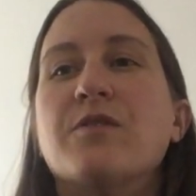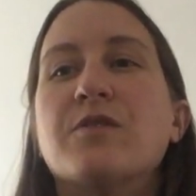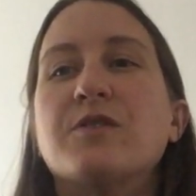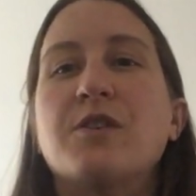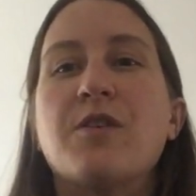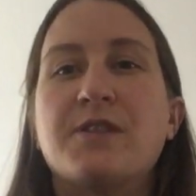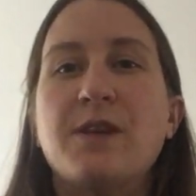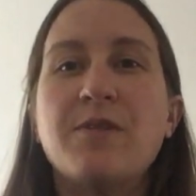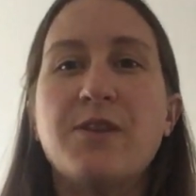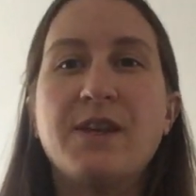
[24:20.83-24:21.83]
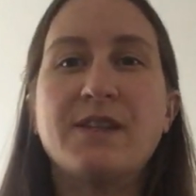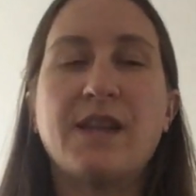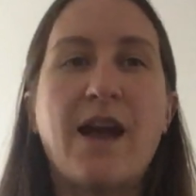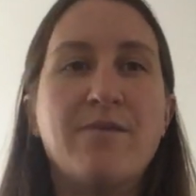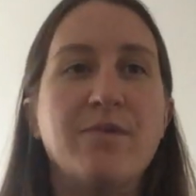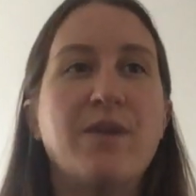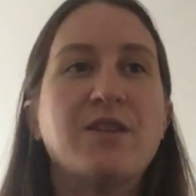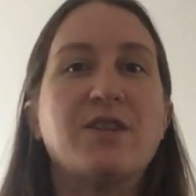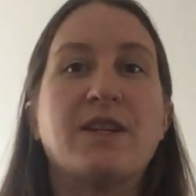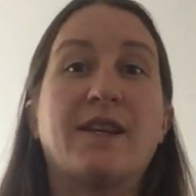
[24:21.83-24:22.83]
so some of the things that I've been
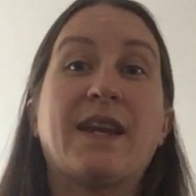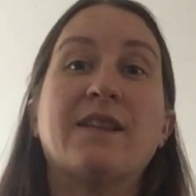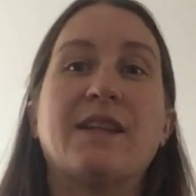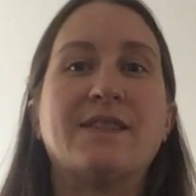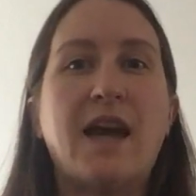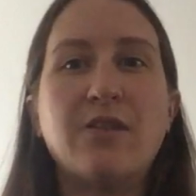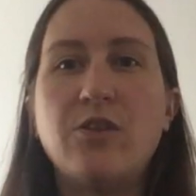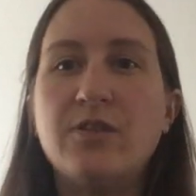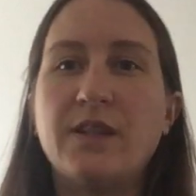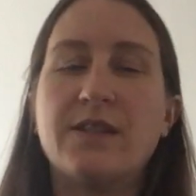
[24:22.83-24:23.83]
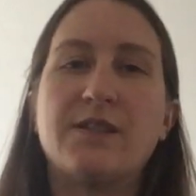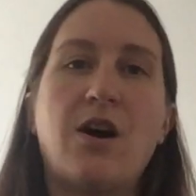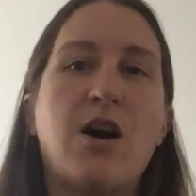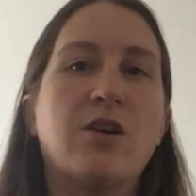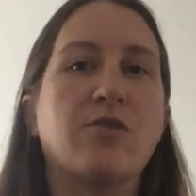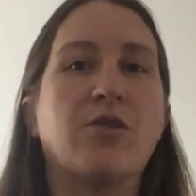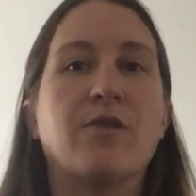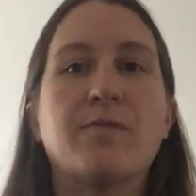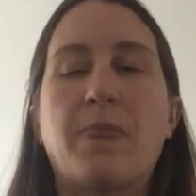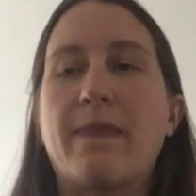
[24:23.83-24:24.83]
mentioning, again, like downloading a song or
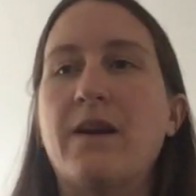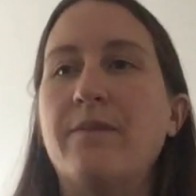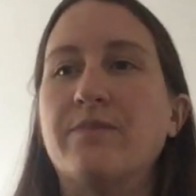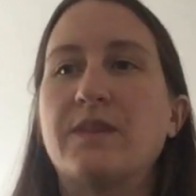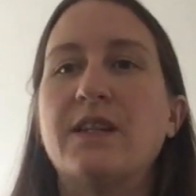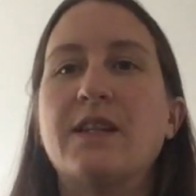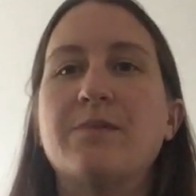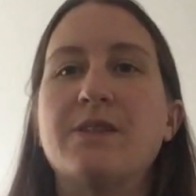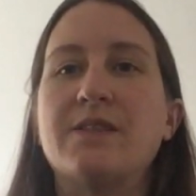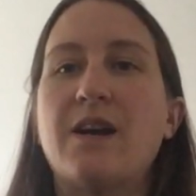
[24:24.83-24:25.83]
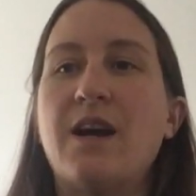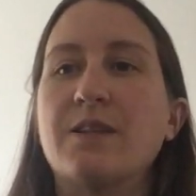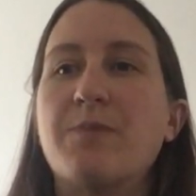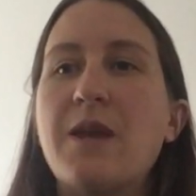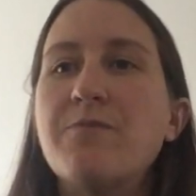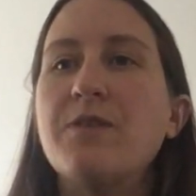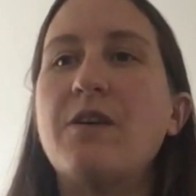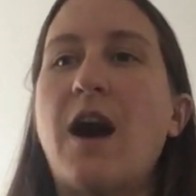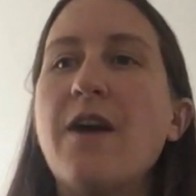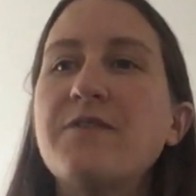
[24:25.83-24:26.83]
getting a massage, people
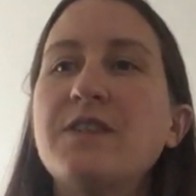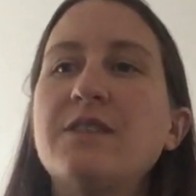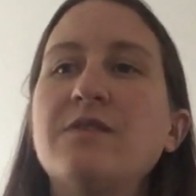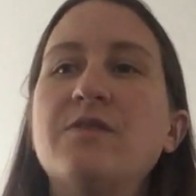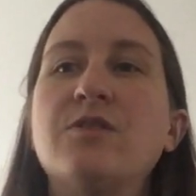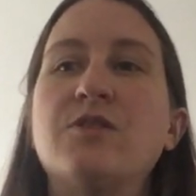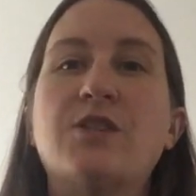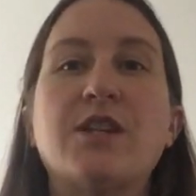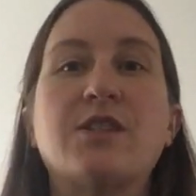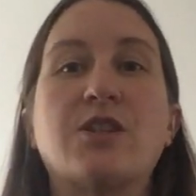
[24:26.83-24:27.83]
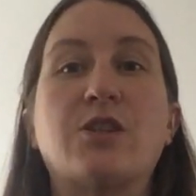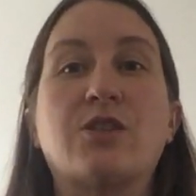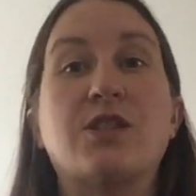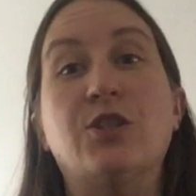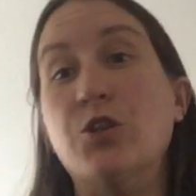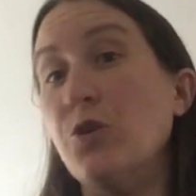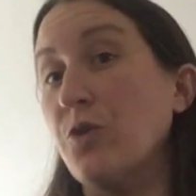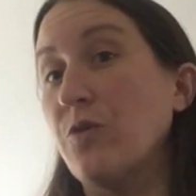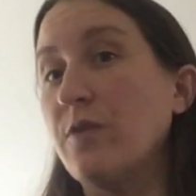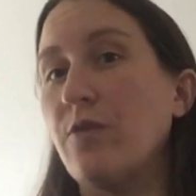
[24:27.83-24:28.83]
often just
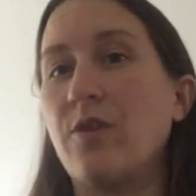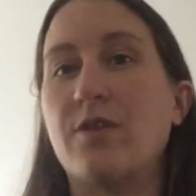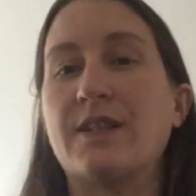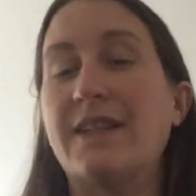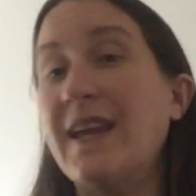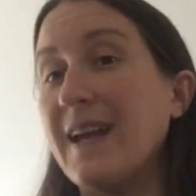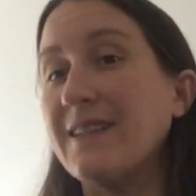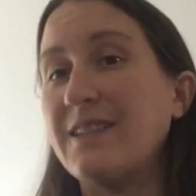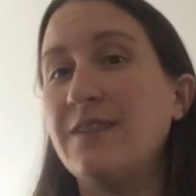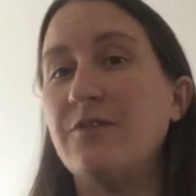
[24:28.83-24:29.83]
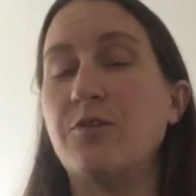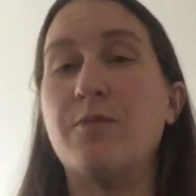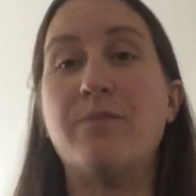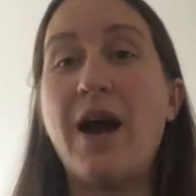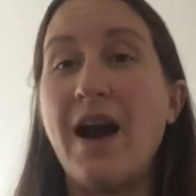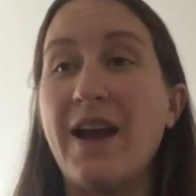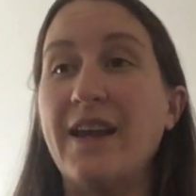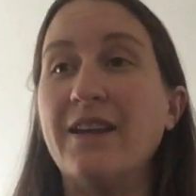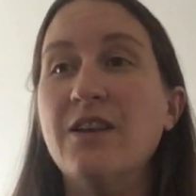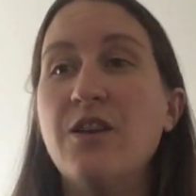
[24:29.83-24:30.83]
do or get or
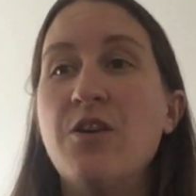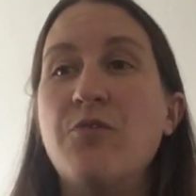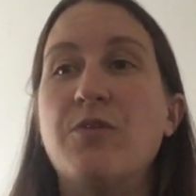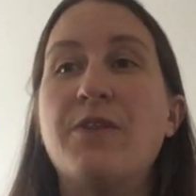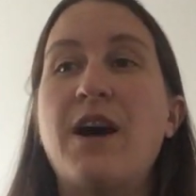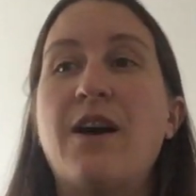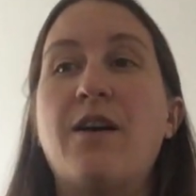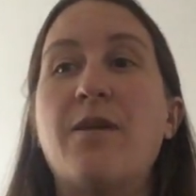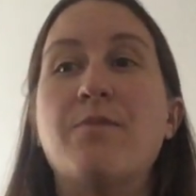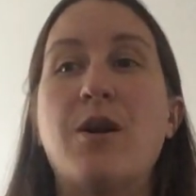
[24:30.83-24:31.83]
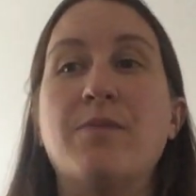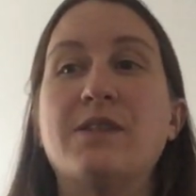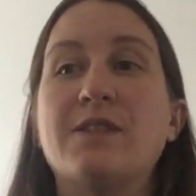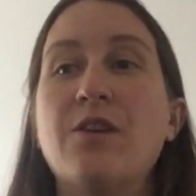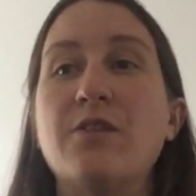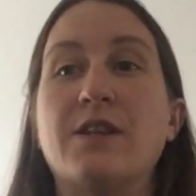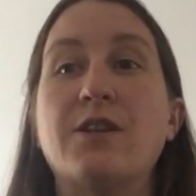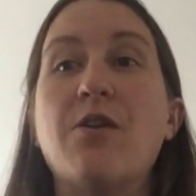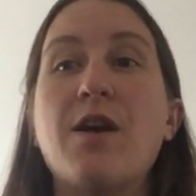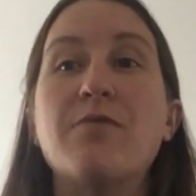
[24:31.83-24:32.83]
buy without a moment's notice.
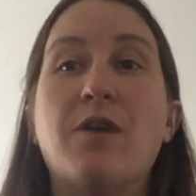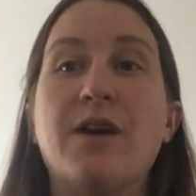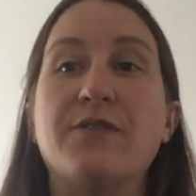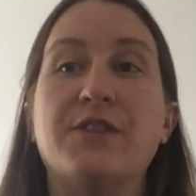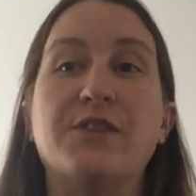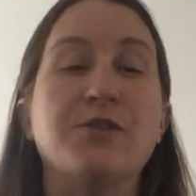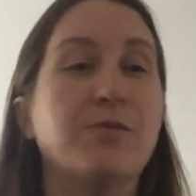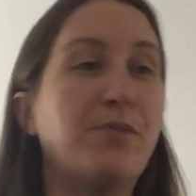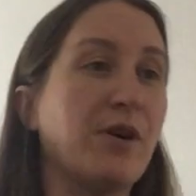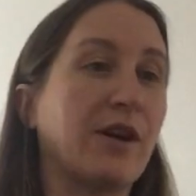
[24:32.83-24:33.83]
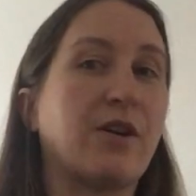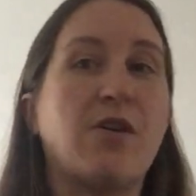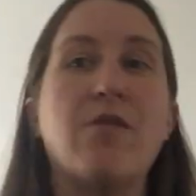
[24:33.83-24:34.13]
I want this new book.